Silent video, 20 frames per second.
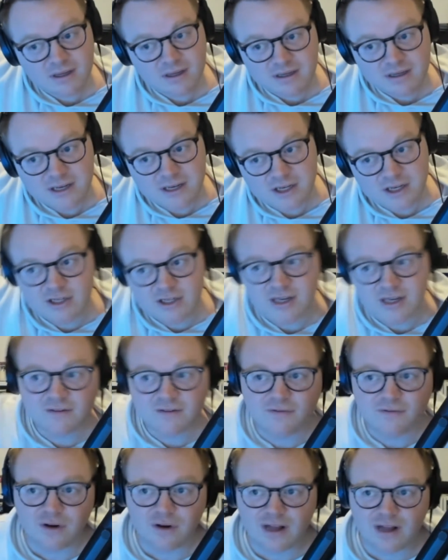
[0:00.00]
They just did it
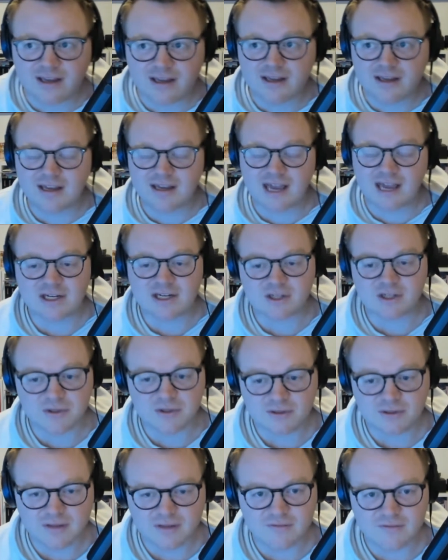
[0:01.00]
for like
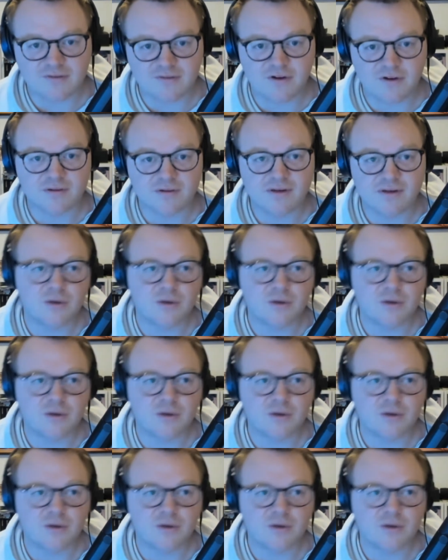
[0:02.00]
casual and for fun.